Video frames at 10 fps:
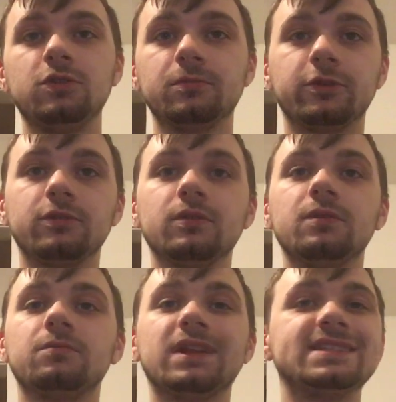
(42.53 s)
Plumer,
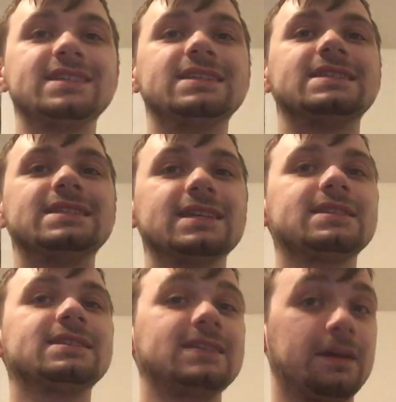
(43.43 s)
placed in
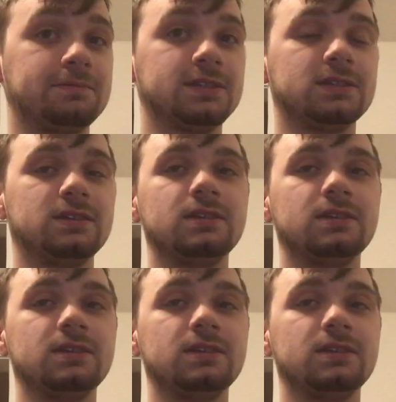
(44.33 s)
6 steps.